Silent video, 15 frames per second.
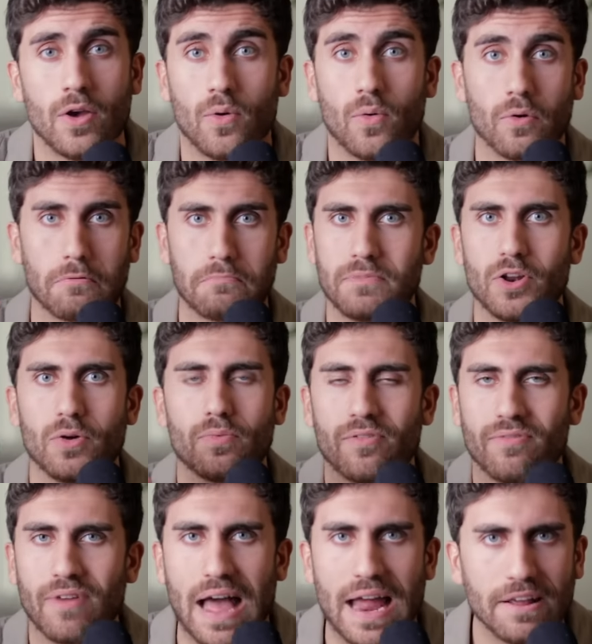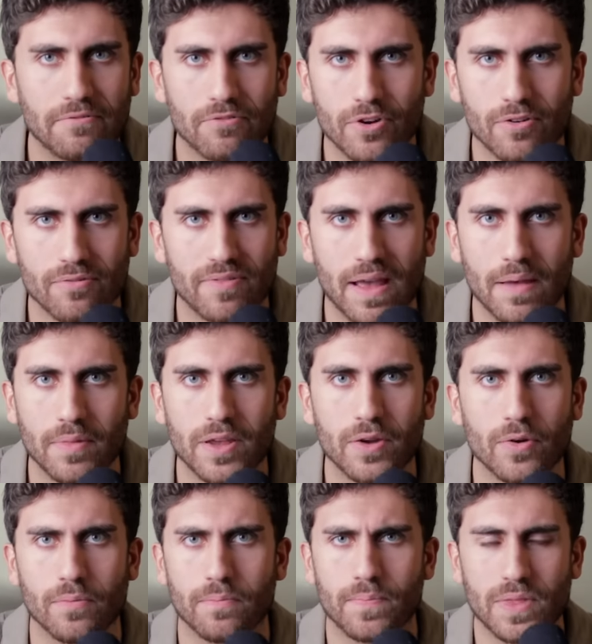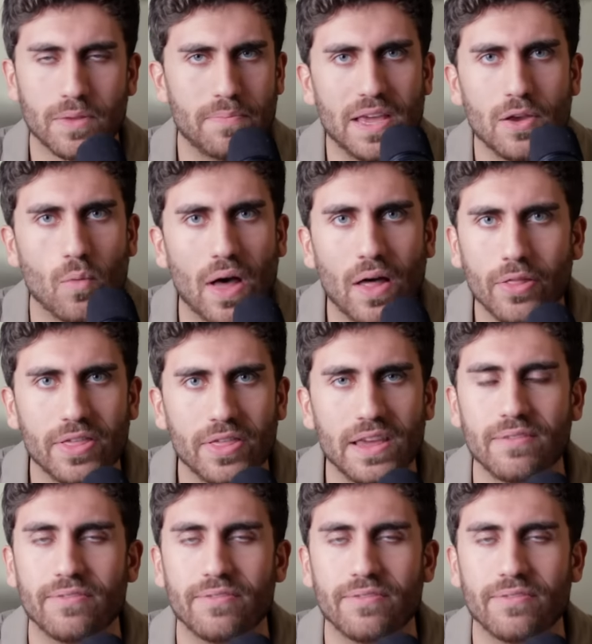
or you know providing for your family or being wealthy.